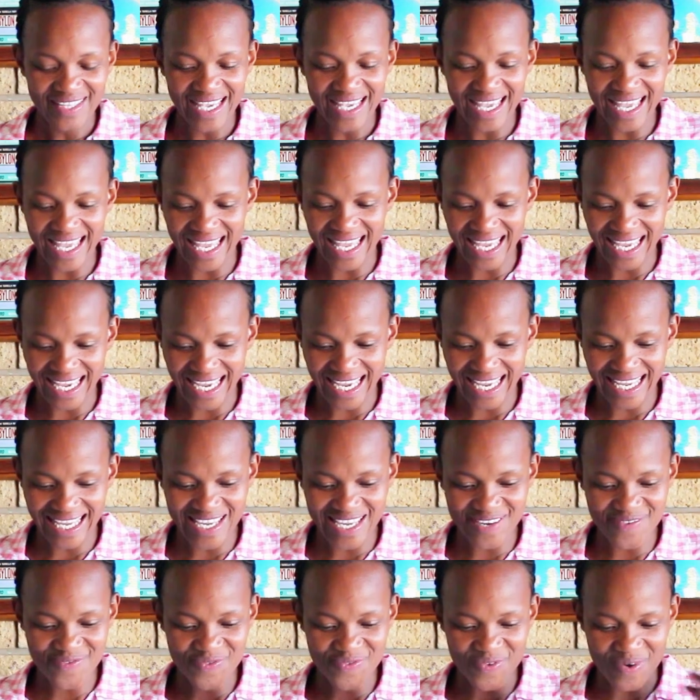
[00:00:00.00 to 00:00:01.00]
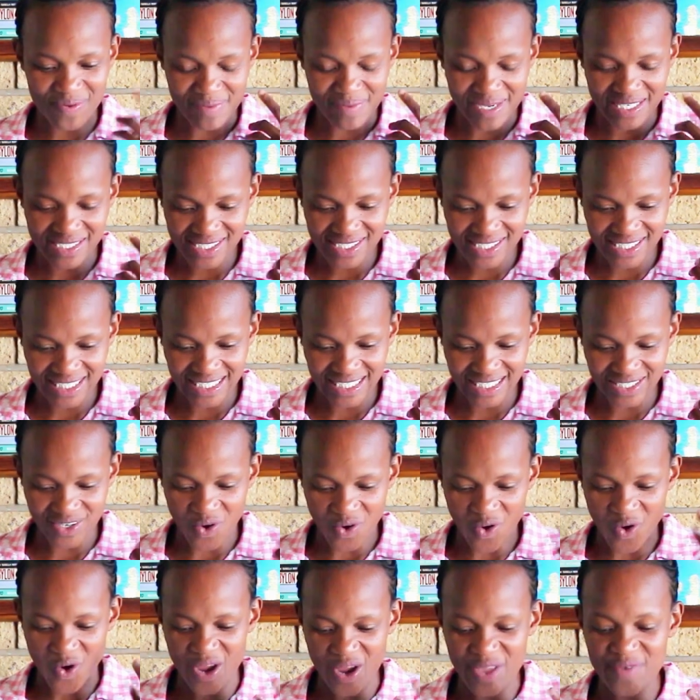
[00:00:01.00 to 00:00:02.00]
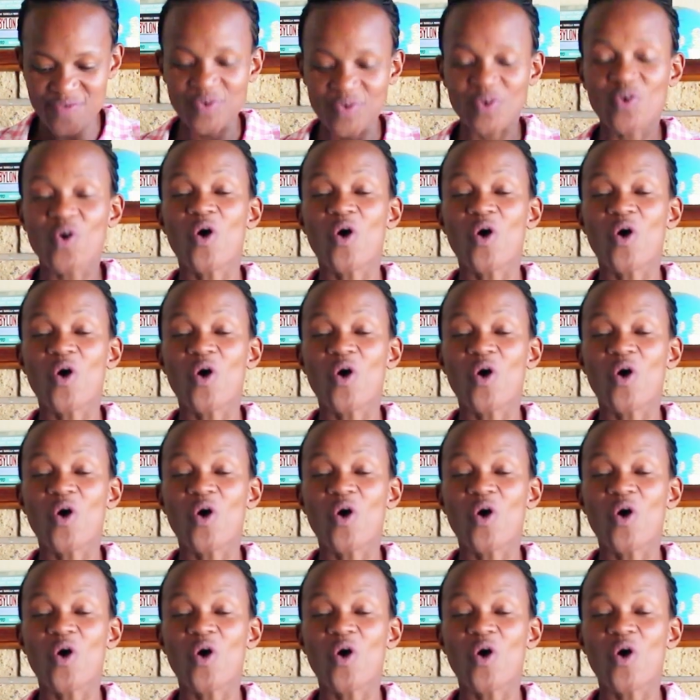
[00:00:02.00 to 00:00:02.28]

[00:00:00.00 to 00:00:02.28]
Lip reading: if we mention or if we